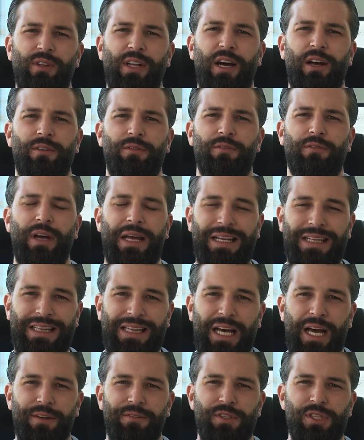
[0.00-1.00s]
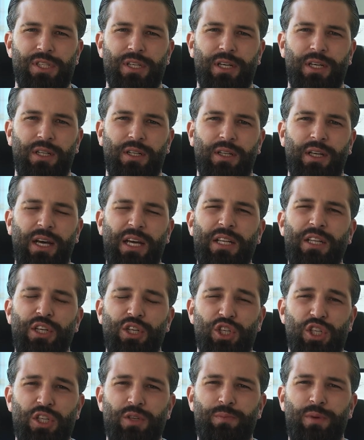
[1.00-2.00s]
life and lifestyle and
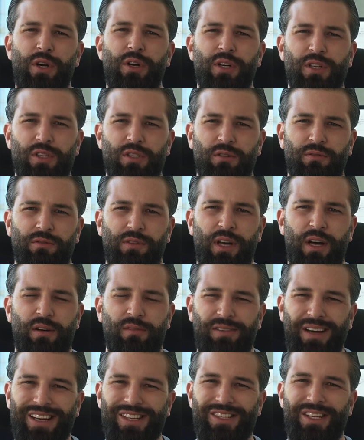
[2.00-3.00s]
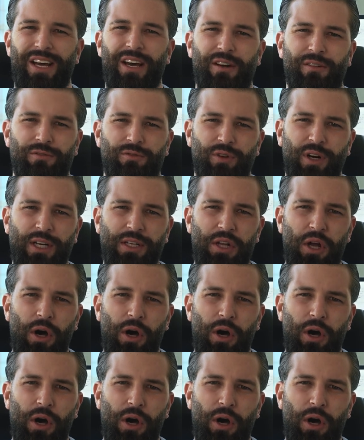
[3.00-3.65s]
experience of life as they have right